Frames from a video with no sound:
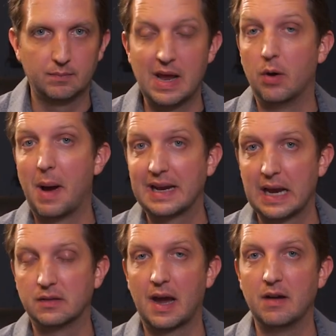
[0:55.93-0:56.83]
Now, in my
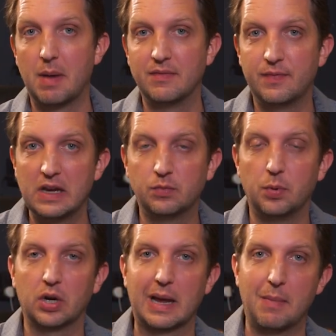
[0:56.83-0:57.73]
case, I have my
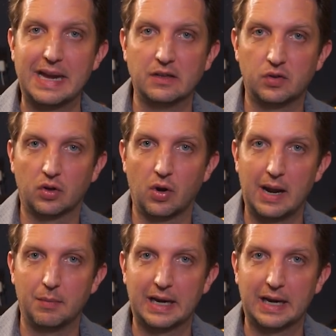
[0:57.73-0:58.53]
Facebook and my Instagram